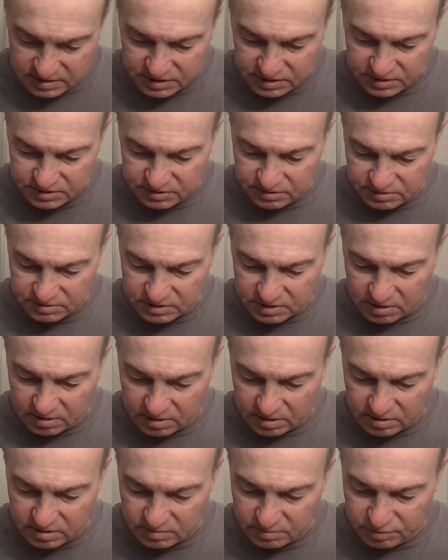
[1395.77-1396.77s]
Ginger's
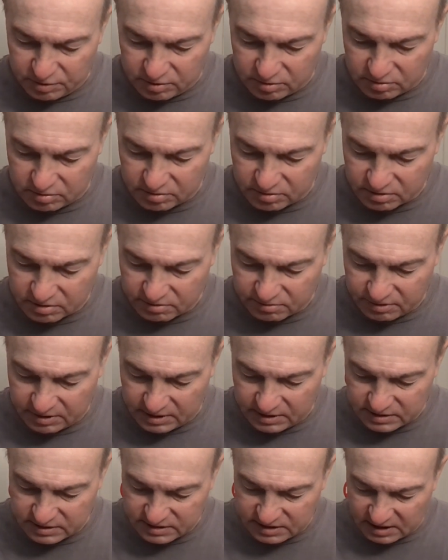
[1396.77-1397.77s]
Garden Polar
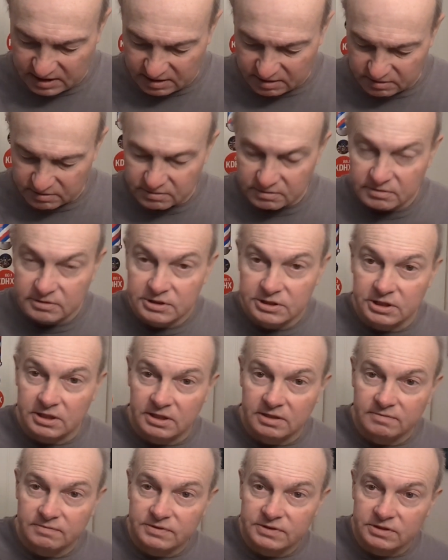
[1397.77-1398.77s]
Green Tallow
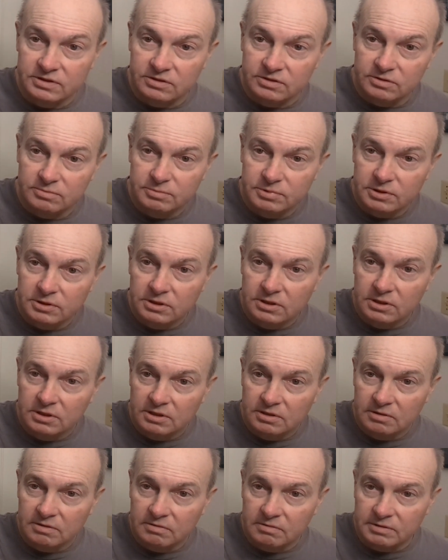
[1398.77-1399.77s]
Shave Soap,
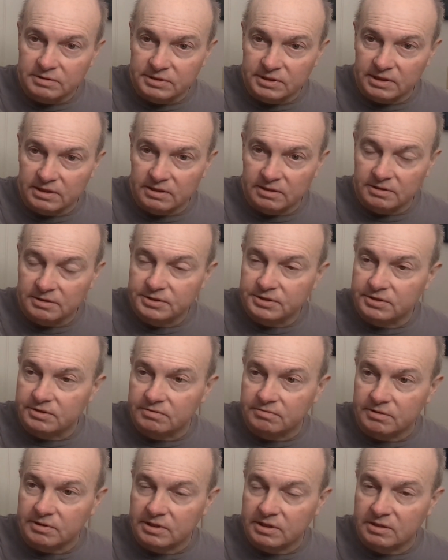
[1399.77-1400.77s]
which I
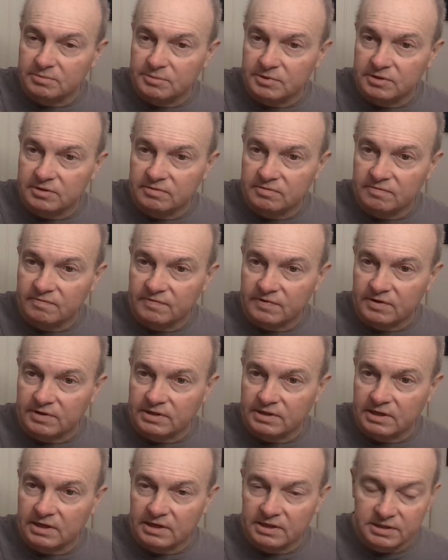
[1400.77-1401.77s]
also recommend.
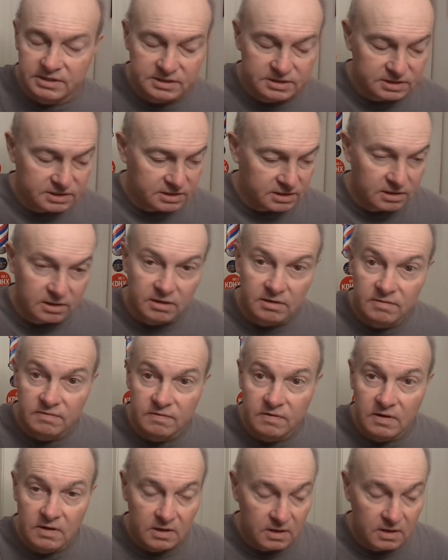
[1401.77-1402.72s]
Very nice stuff.